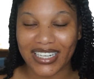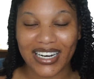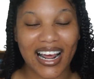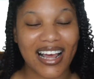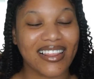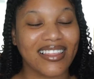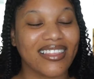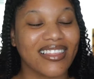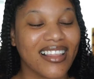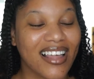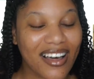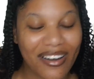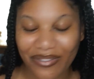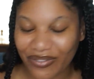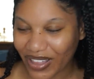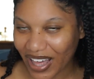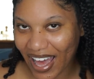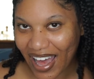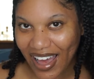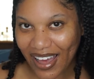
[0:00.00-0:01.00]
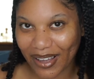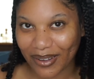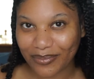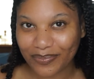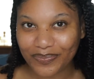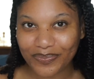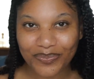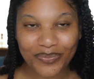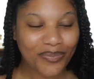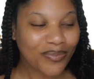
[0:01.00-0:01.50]
and I love that.
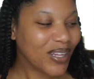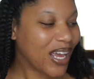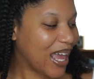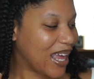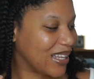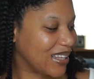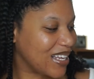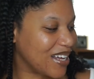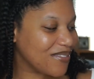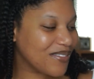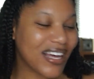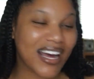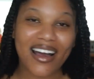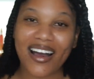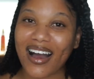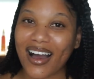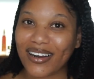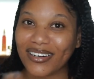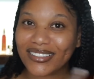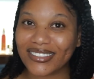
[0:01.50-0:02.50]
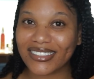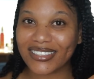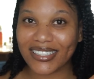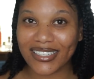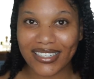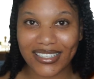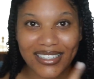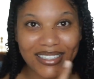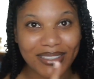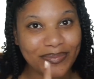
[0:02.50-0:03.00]
I love that.
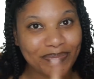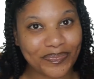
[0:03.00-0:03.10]
Honestly,